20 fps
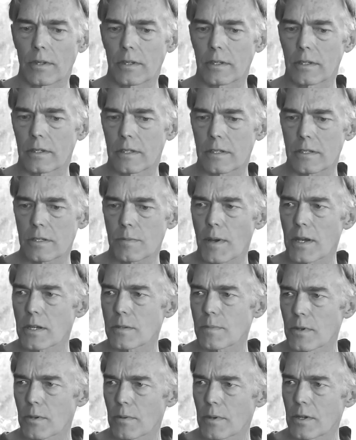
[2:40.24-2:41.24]
the space
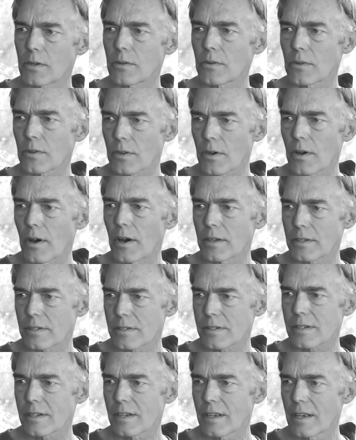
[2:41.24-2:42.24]
between two
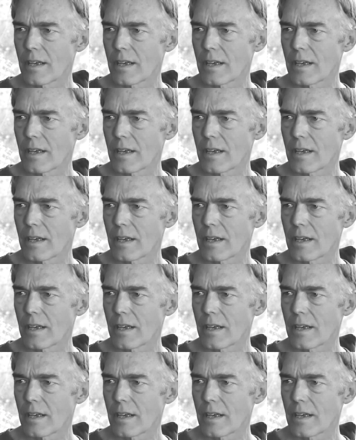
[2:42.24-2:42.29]
thoughts.